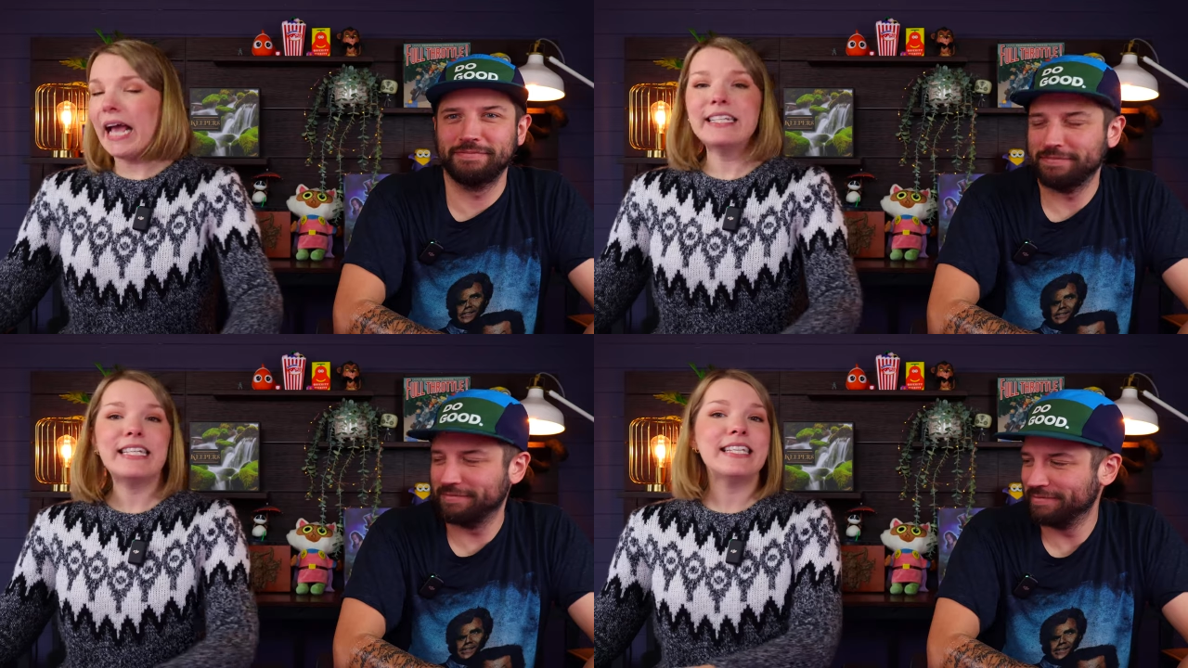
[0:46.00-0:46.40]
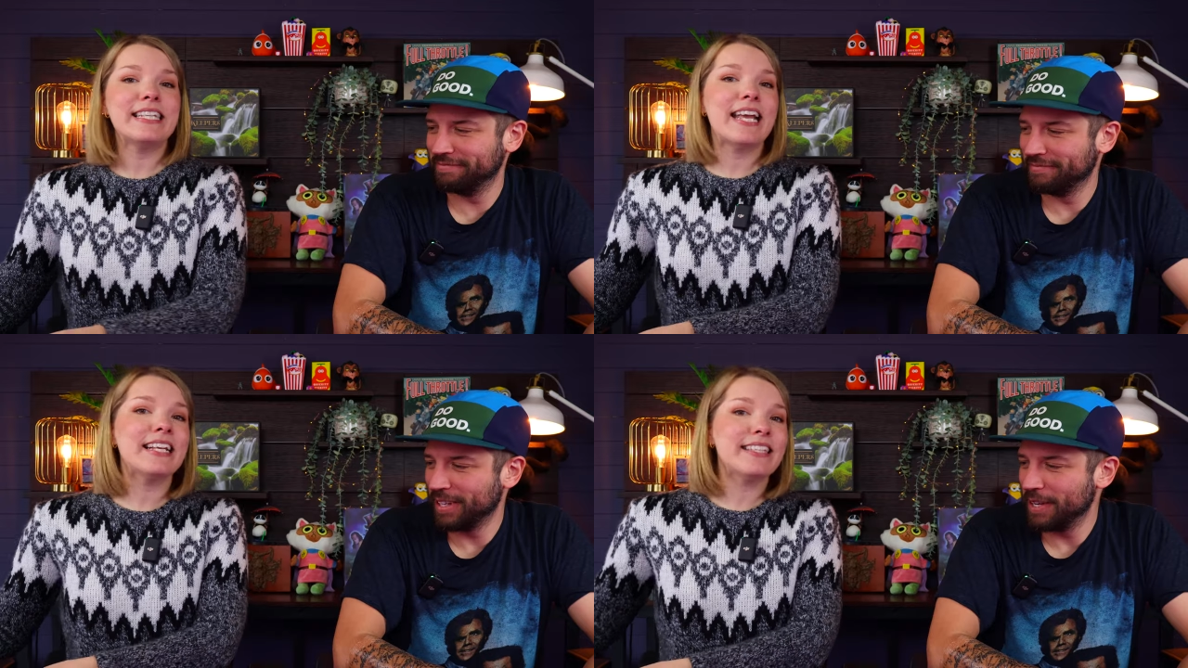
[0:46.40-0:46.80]
Speaker 1: And
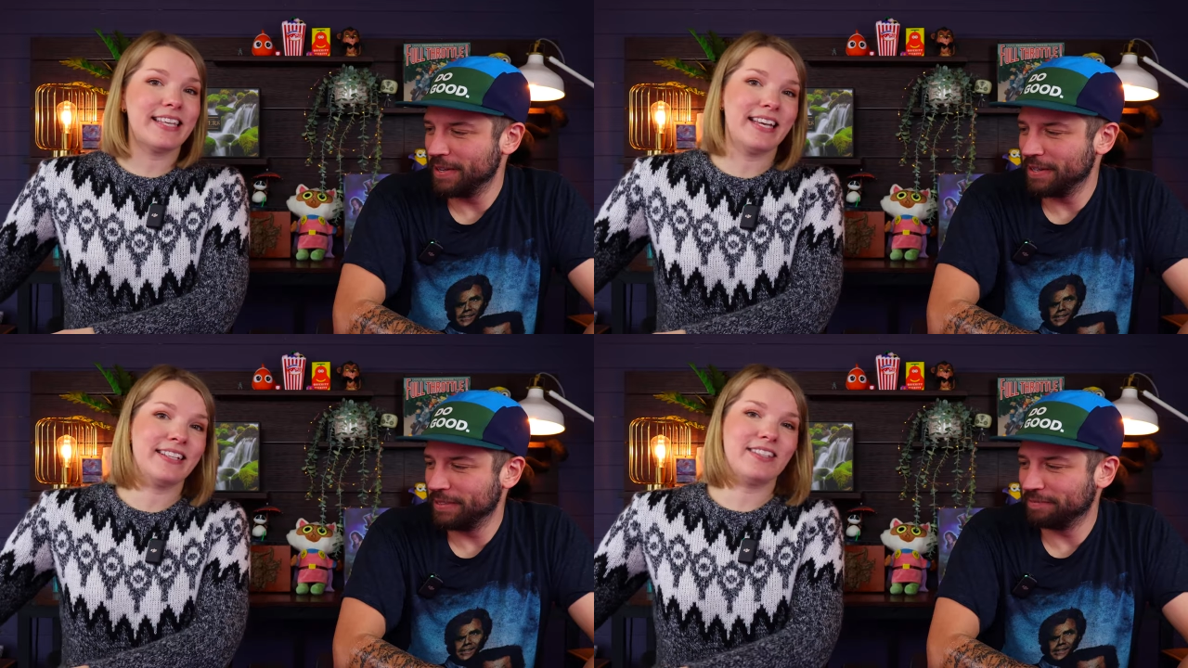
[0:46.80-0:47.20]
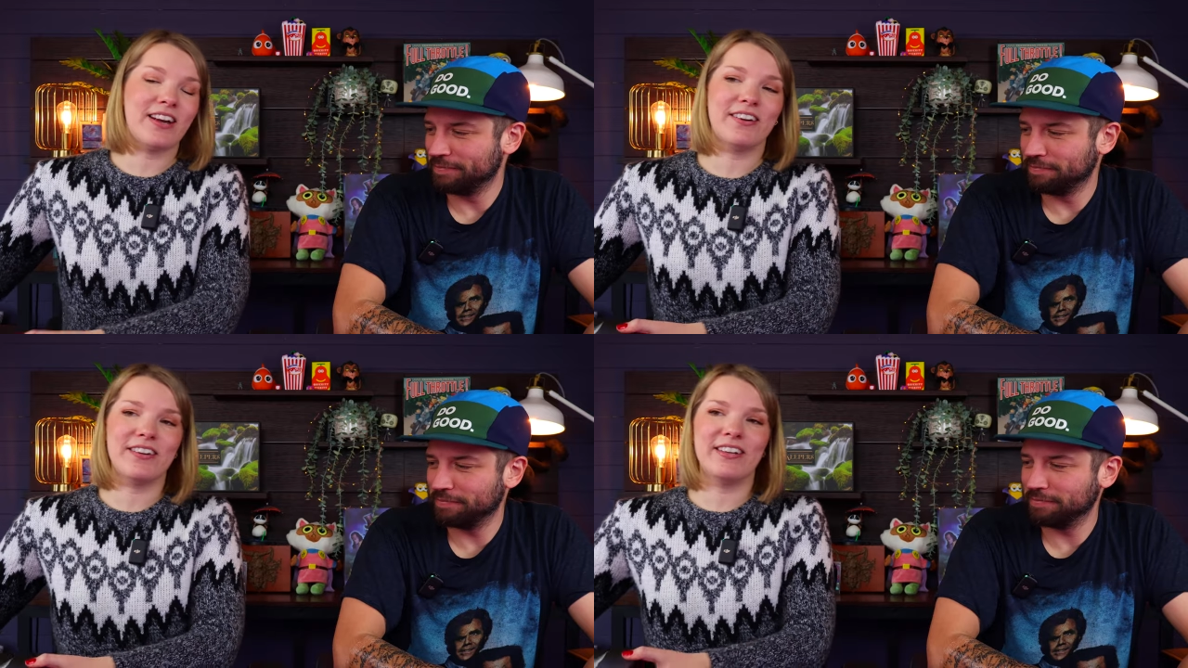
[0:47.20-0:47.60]
today's
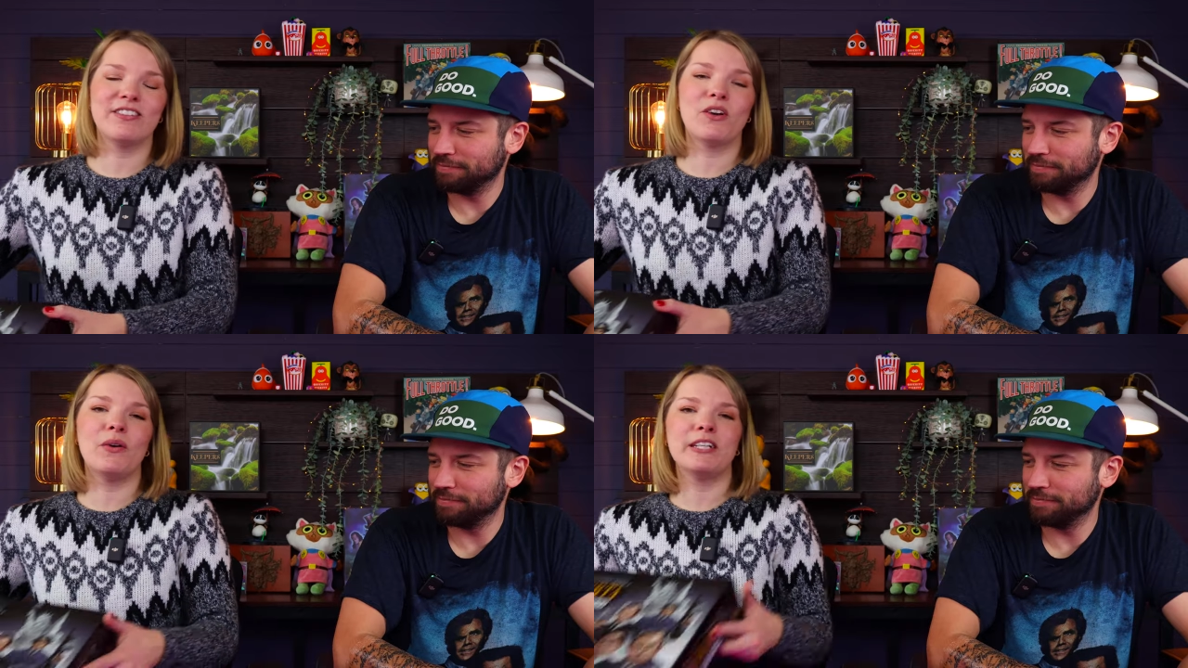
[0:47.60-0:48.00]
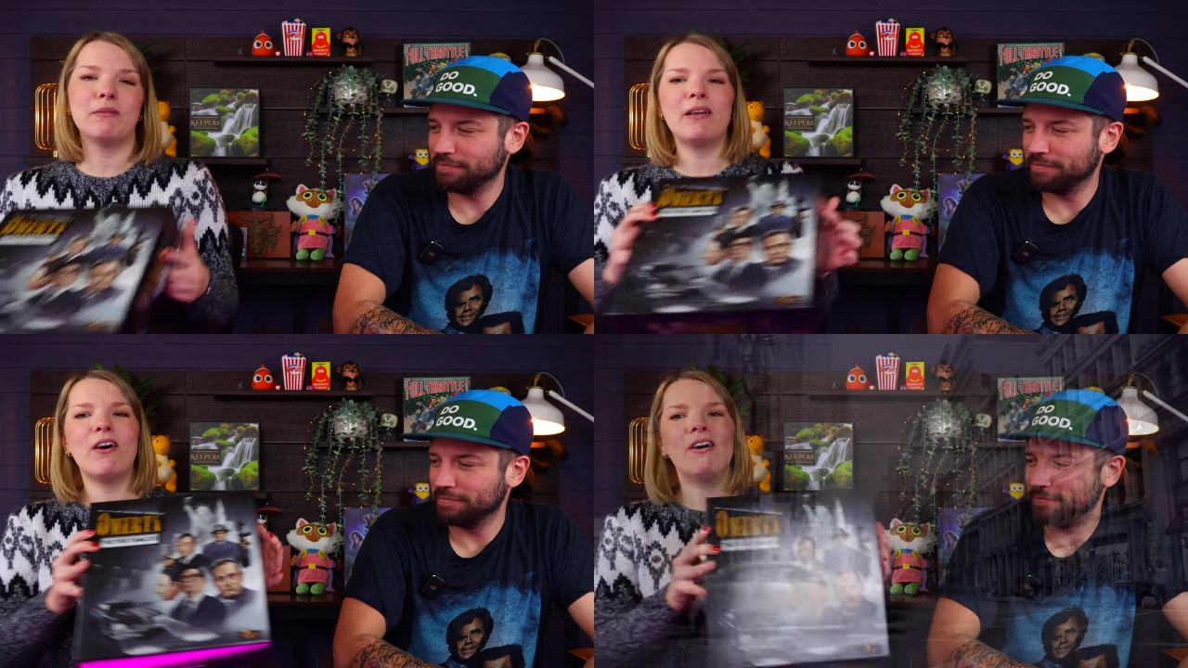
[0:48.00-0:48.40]
Kickstarter is going to be